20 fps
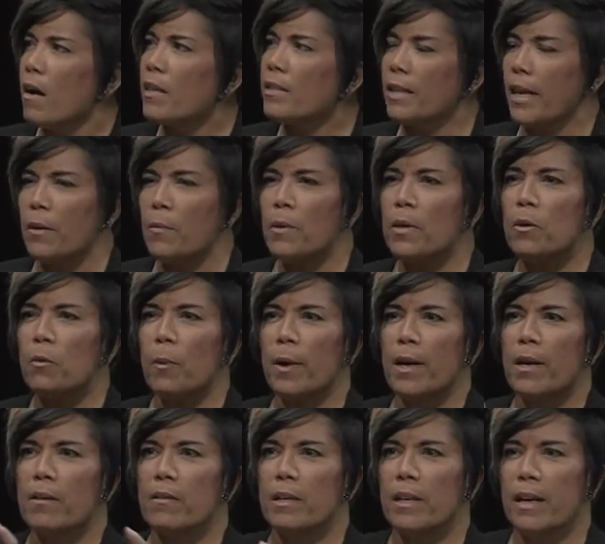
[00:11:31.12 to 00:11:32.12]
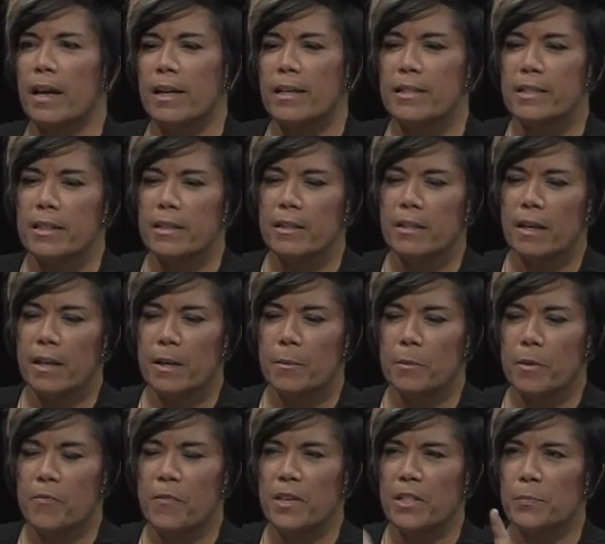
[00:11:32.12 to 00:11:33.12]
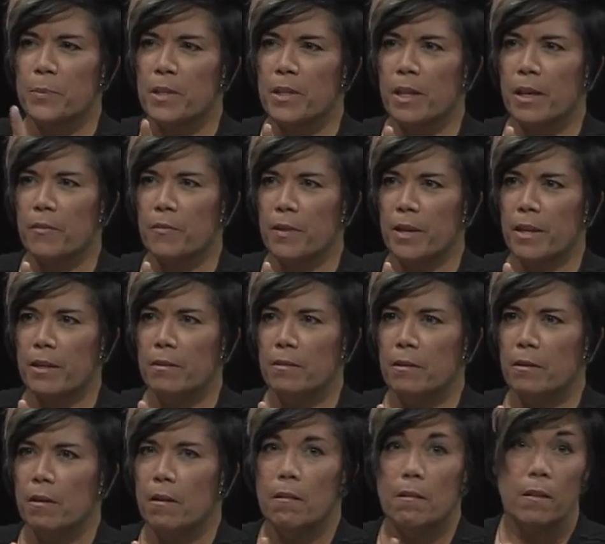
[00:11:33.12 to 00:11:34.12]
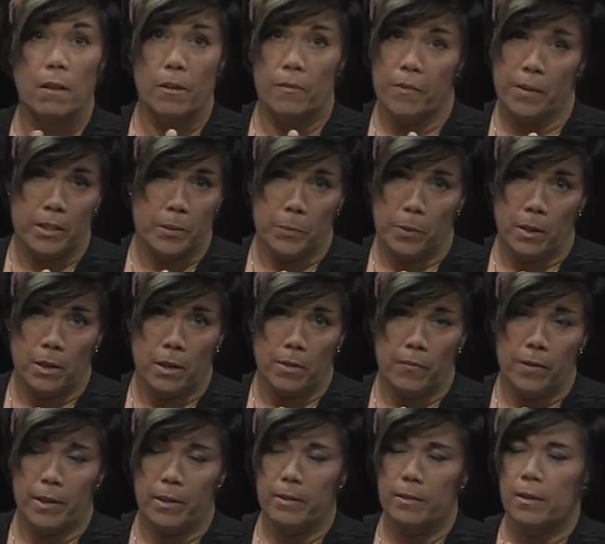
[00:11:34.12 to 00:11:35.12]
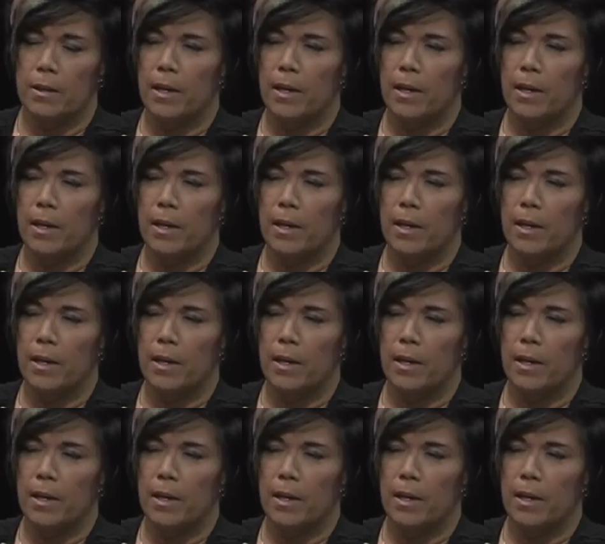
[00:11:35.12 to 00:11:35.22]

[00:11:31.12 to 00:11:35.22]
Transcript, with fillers: Because I went around and I did the Facebook live feed, love Facebook live feed,